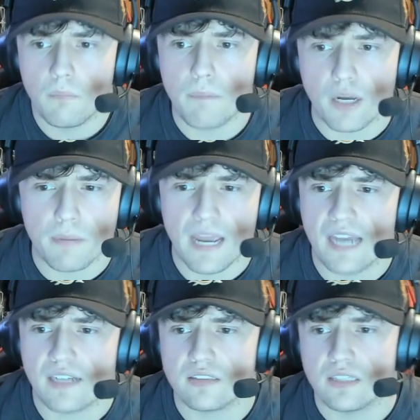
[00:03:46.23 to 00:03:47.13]
battle
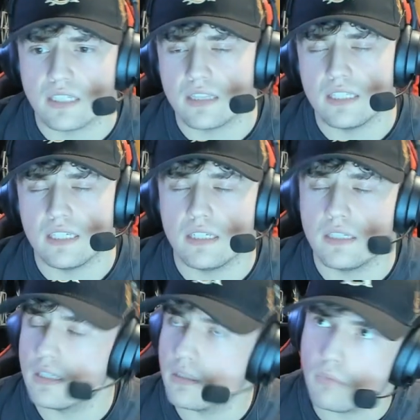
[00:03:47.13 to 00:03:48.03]
packs, like
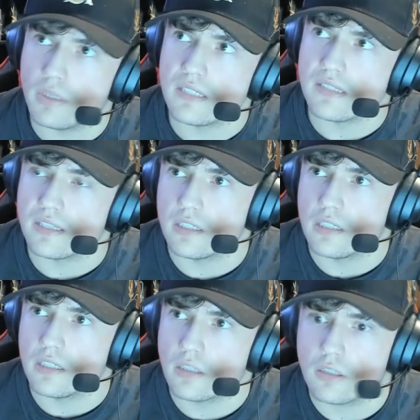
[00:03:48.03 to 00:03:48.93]
the
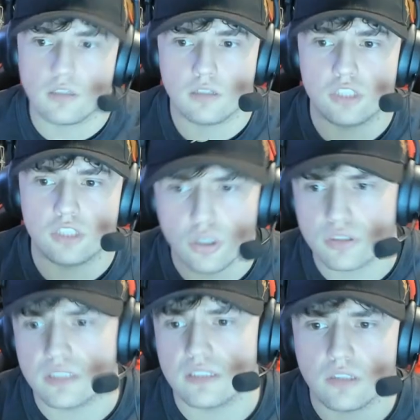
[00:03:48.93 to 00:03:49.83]
the
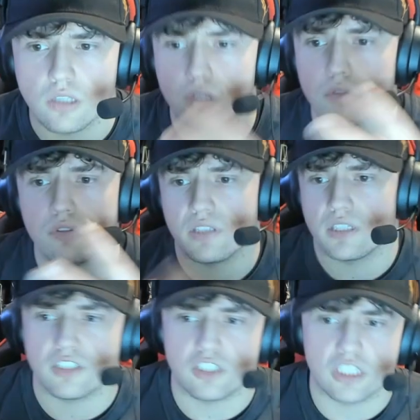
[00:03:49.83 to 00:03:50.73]
Geonosis clones, the
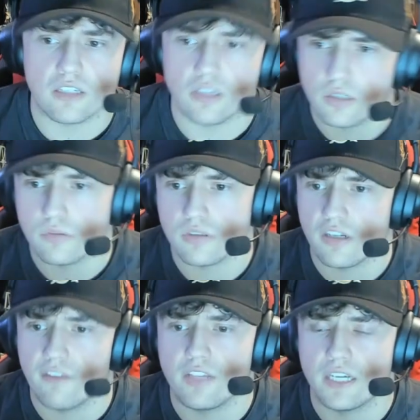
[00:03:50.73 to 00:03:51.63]
Kashyyyk clones,
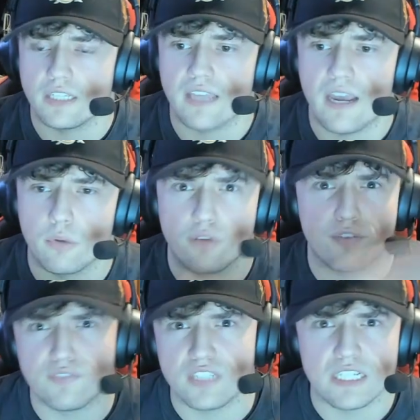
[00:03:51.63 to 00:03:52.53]
stuff like that, where they're
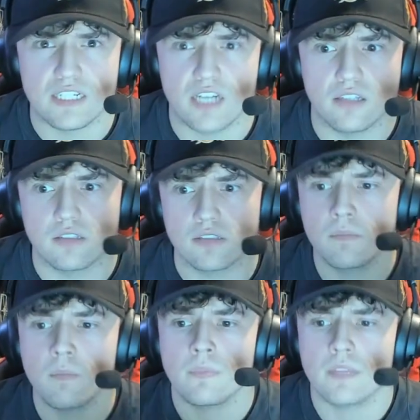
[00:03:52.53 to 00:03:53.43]
$15,
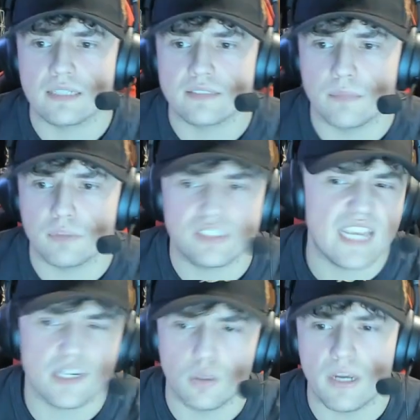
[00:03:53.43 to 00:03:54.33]
except just
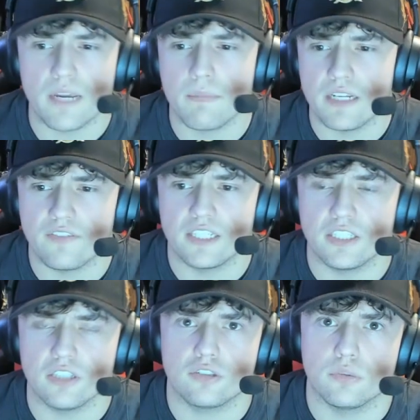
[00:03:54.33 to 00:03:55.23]
take away a
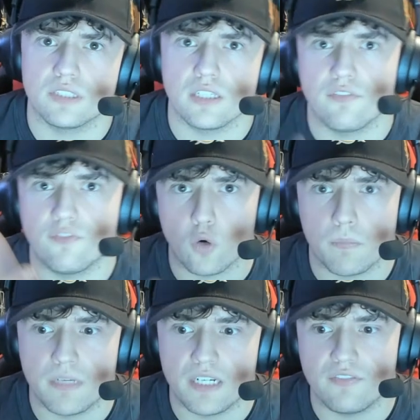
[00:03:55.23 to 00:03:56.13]
minifigure. So instead of 4
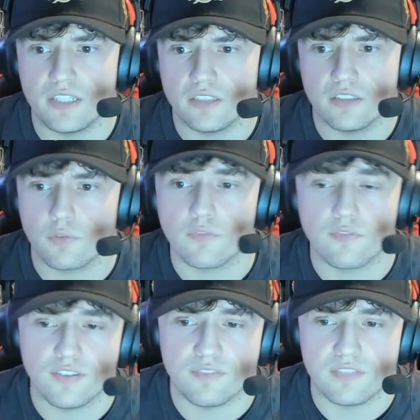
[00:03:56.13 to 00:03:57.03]
minifigures for
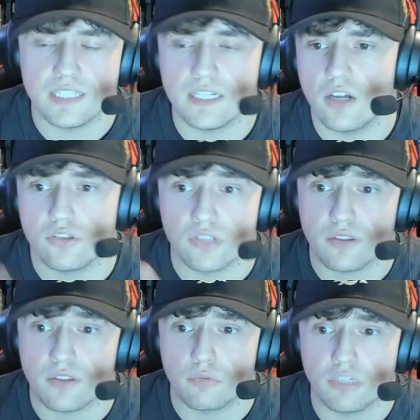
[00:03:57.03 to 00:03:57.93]
$15, you
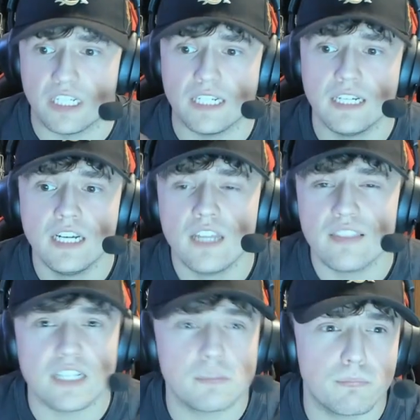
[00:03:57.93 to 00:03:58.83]
get 3.
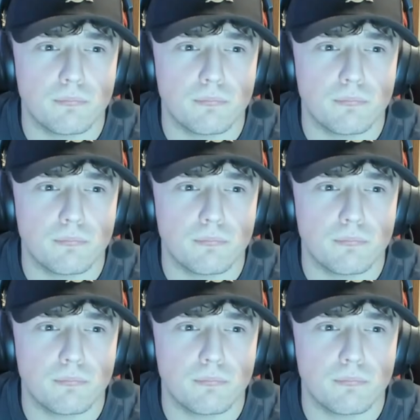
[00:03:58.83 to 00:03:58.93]
That's